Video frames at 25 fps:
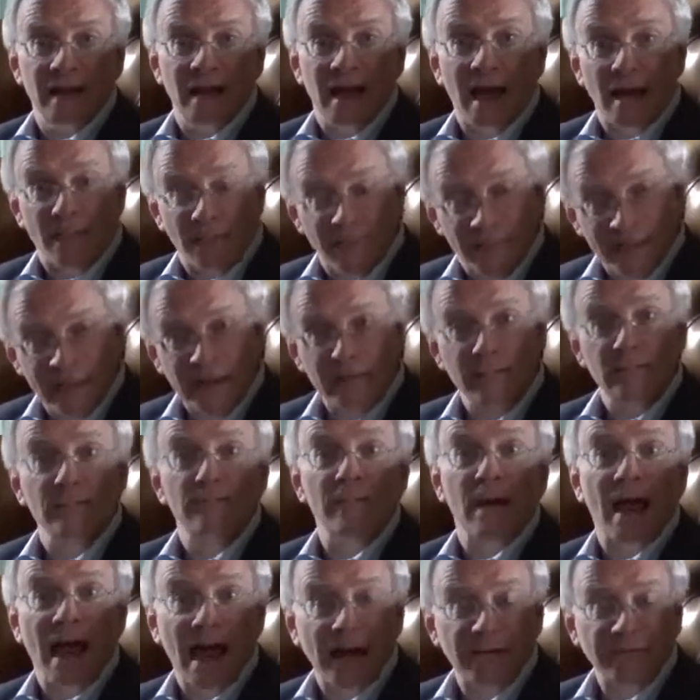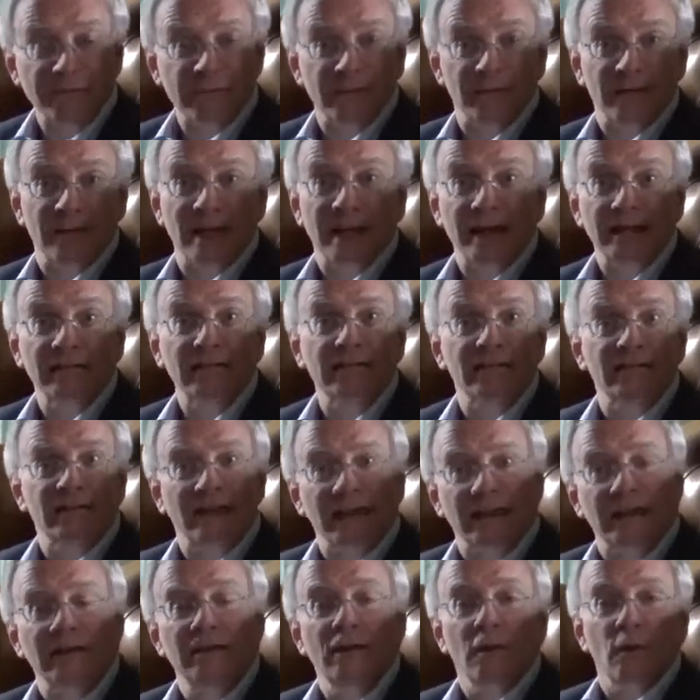And then after that,
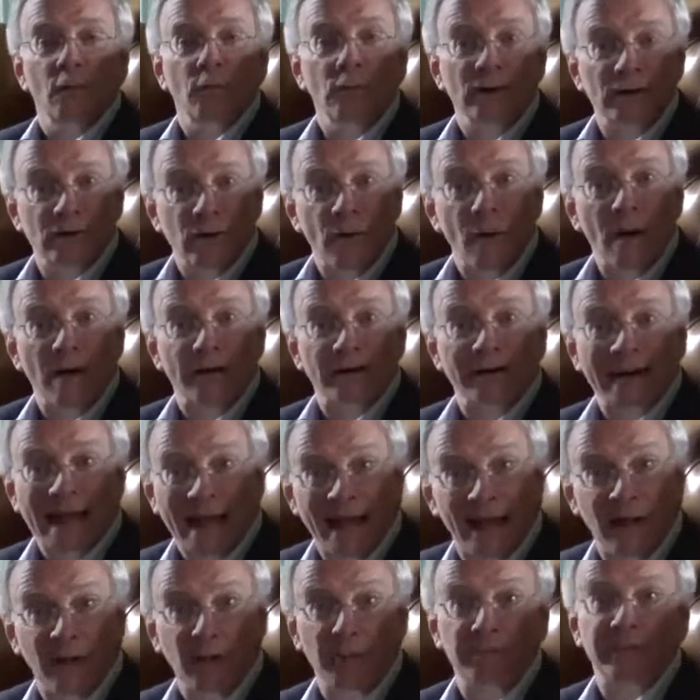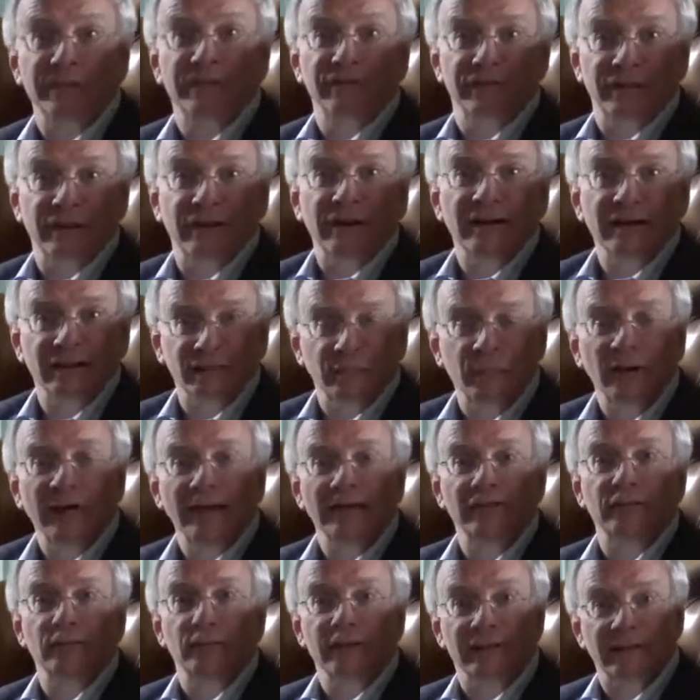they would go out and help in various
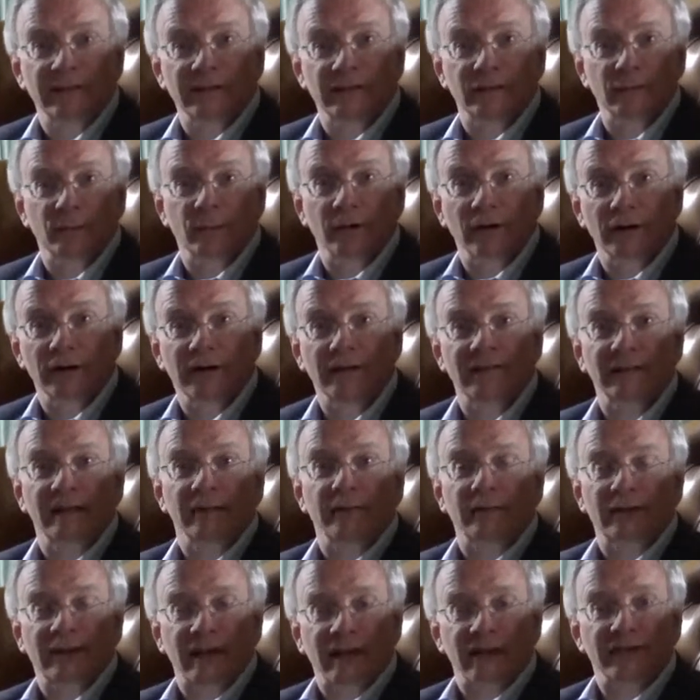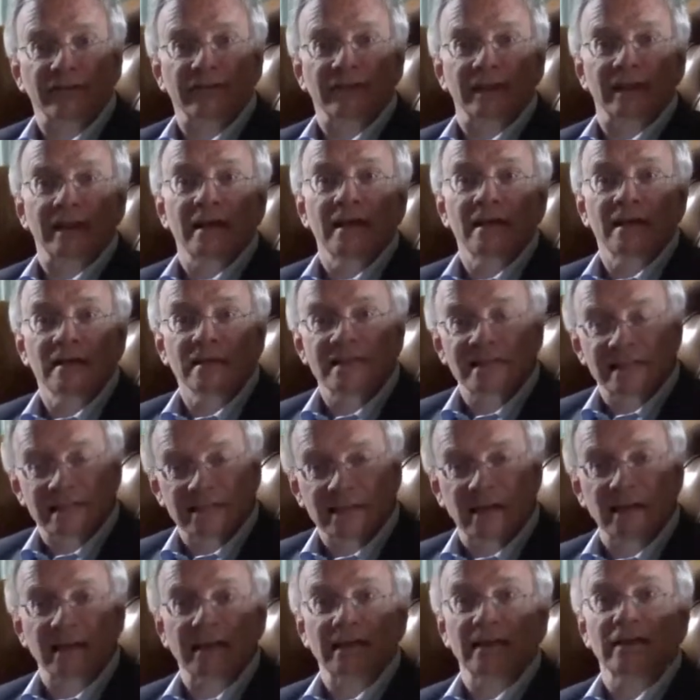ways with his work. They would actually
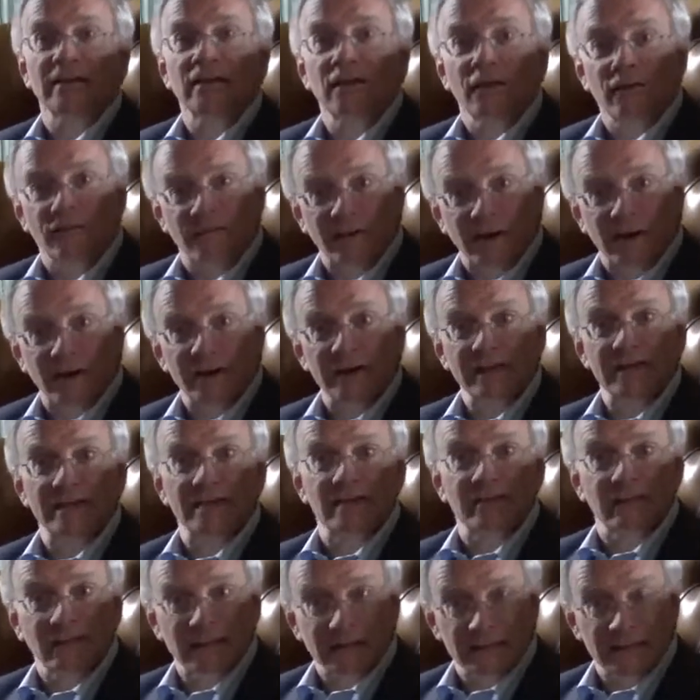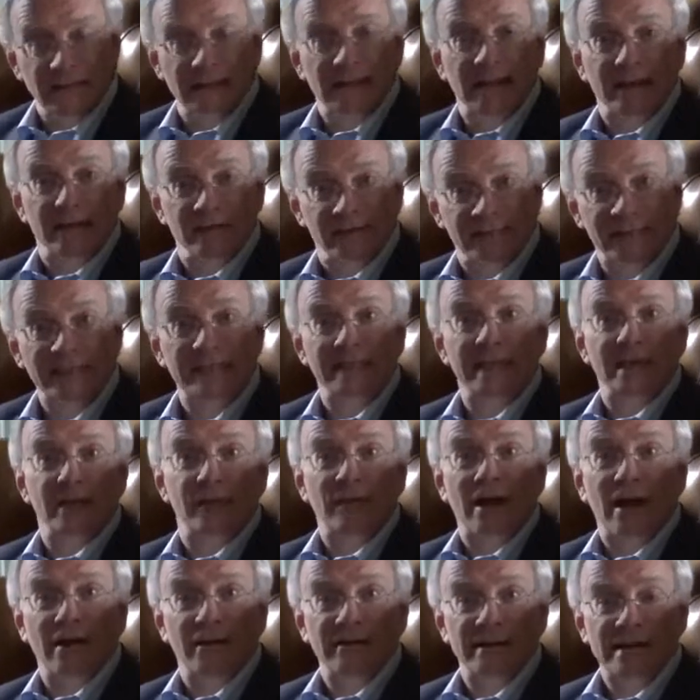study various things that they could see
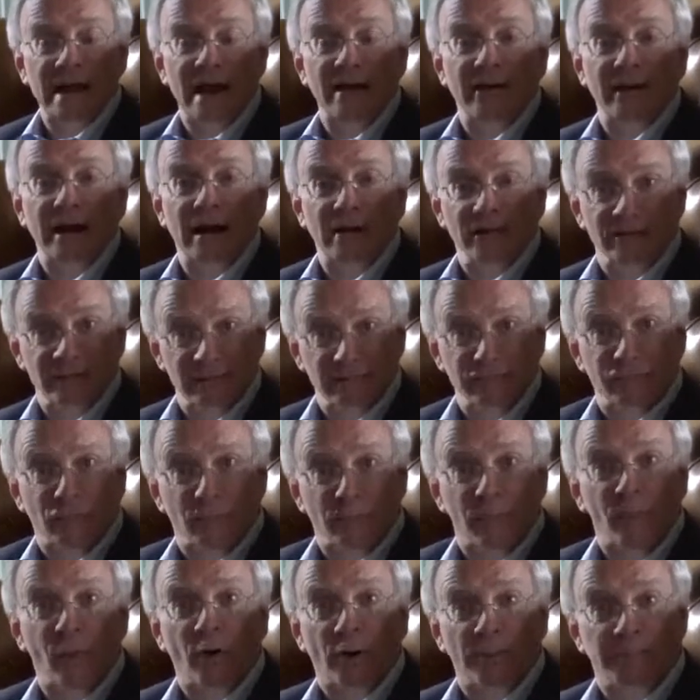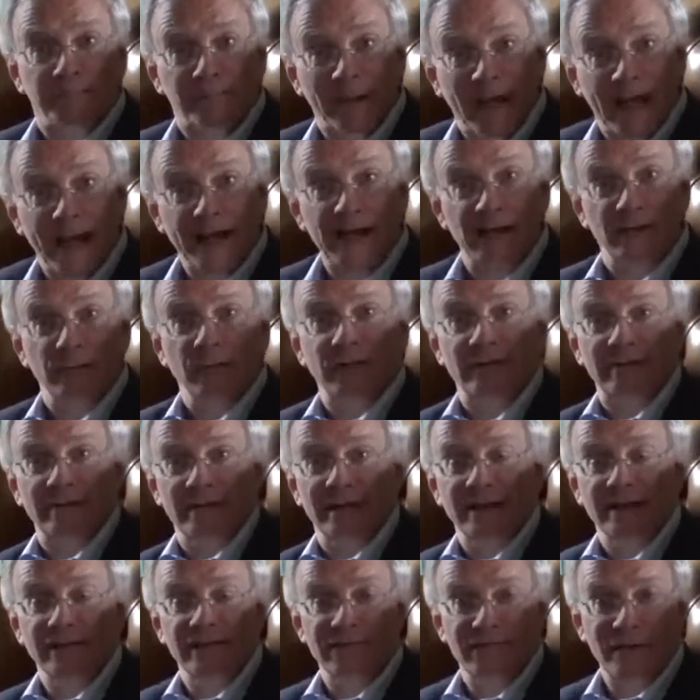around Down House and report back on what they
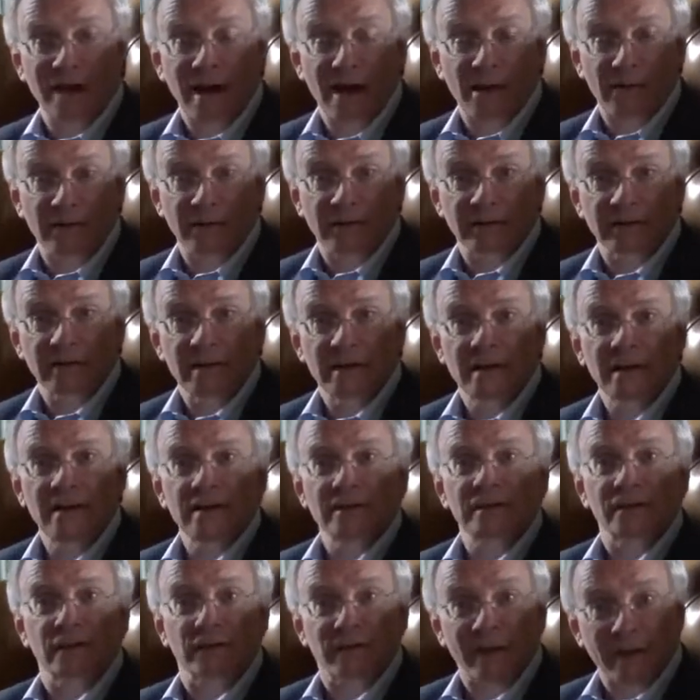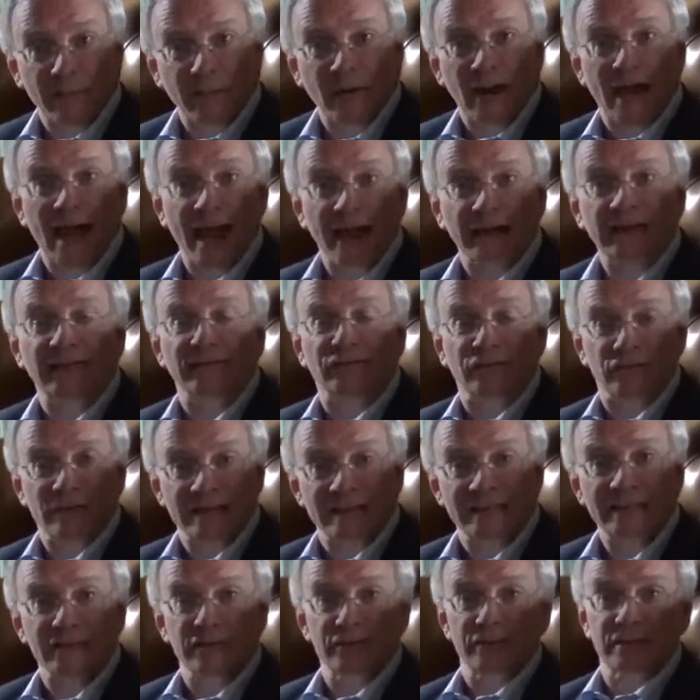had found. So they were active
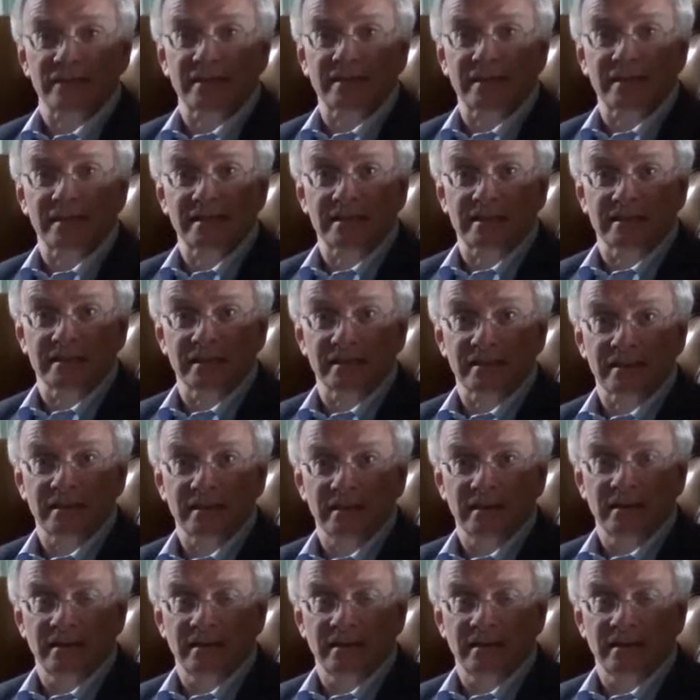research assistants.